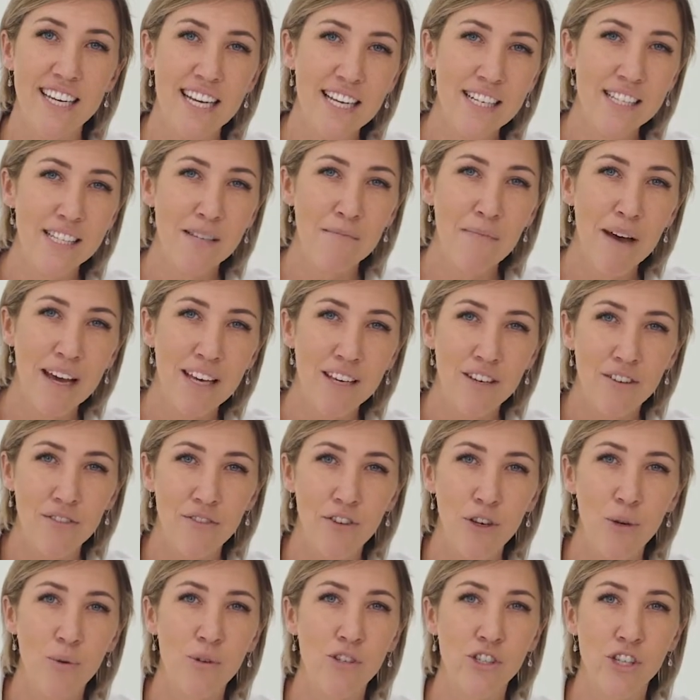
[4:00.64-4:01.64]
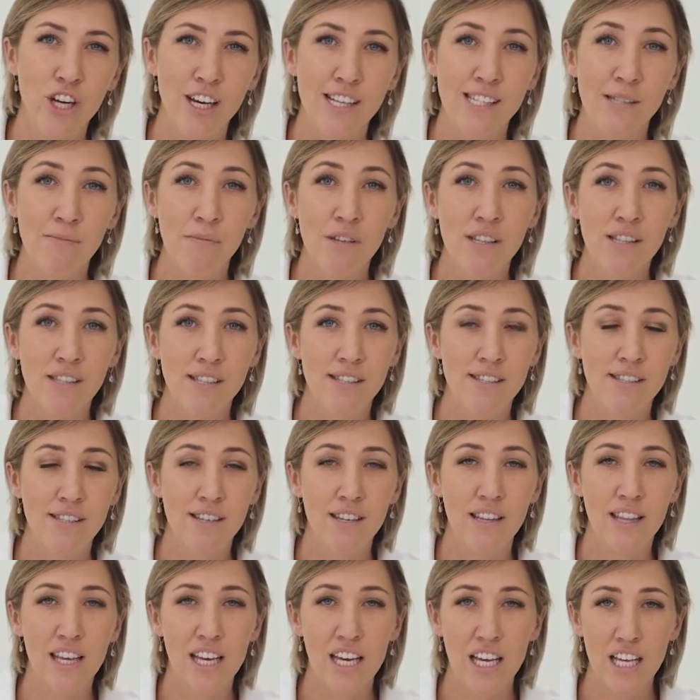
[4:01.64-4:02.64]
need to make a few adjustments
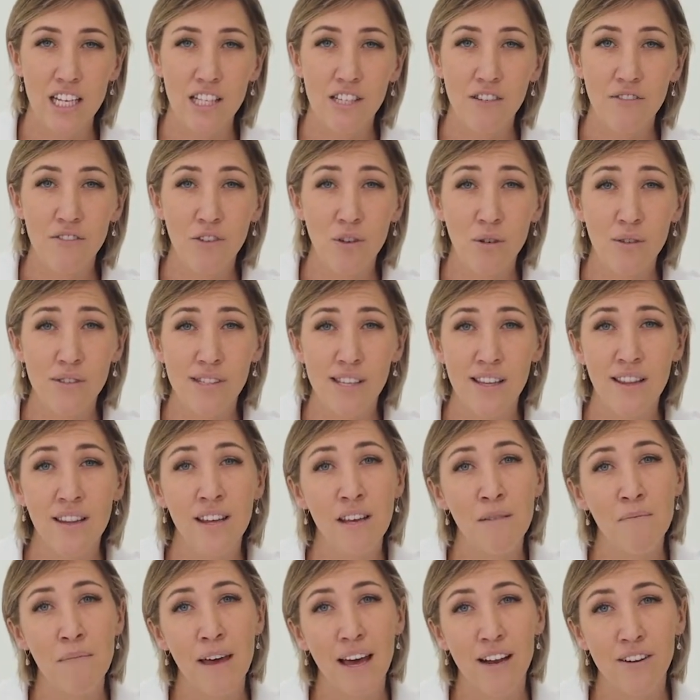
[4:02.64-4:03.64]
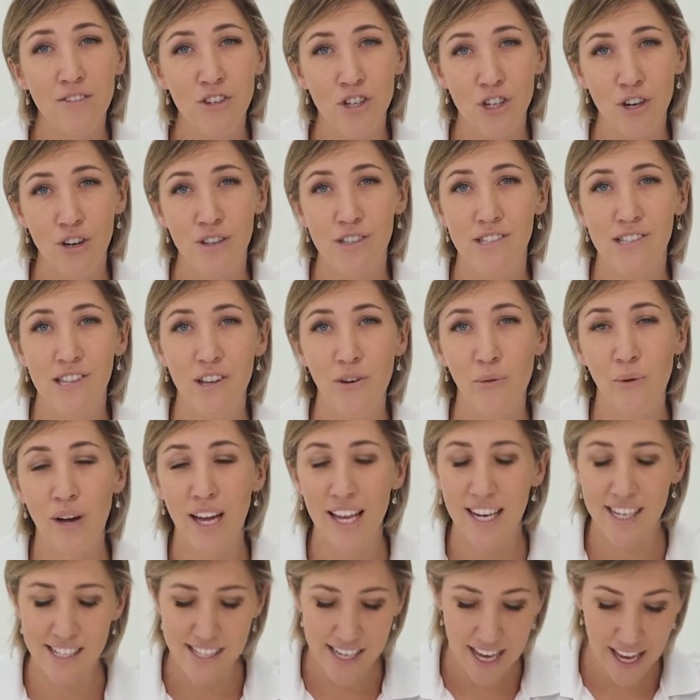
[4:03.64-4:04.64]
to the intervals and the amount of shots that we're
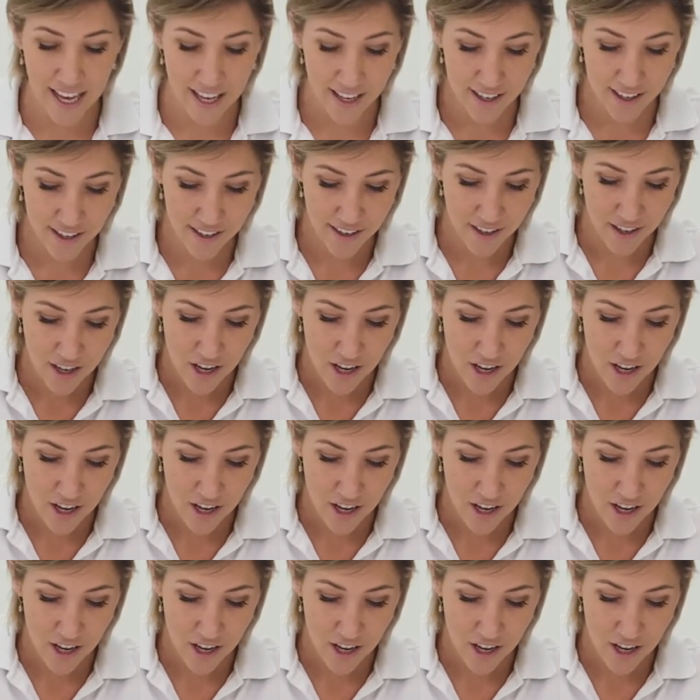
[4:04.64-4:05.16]
going to take.